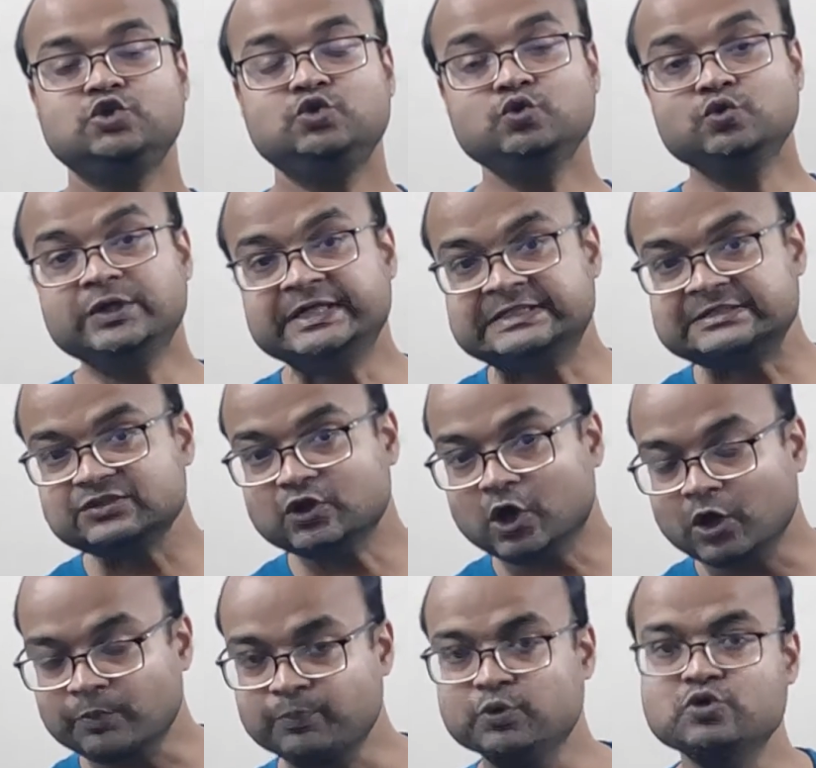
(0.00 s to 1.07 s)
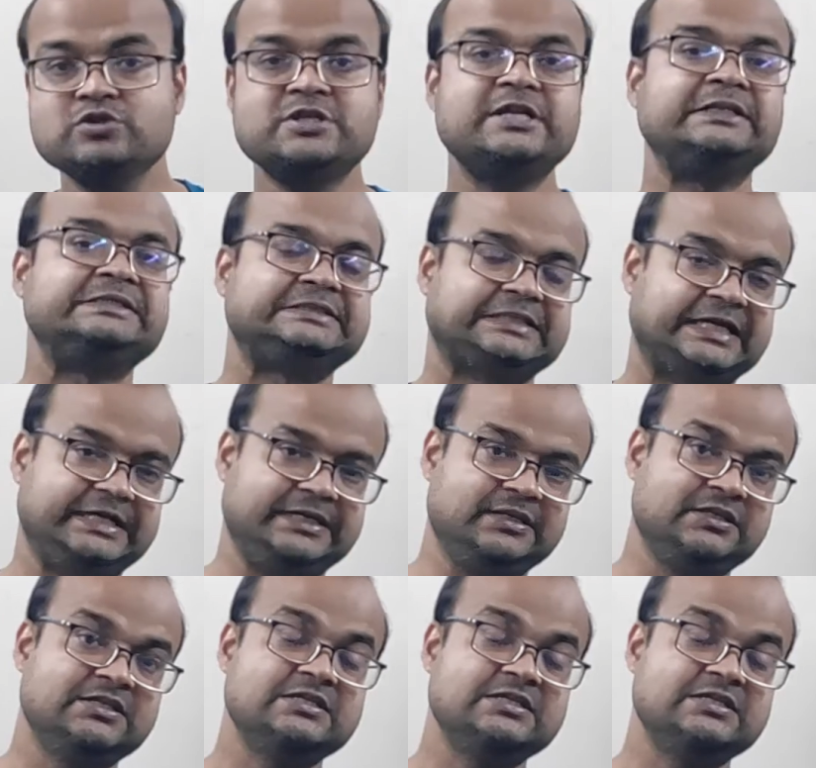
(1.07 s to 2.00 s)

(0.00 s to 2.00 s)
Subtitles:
to its opposite side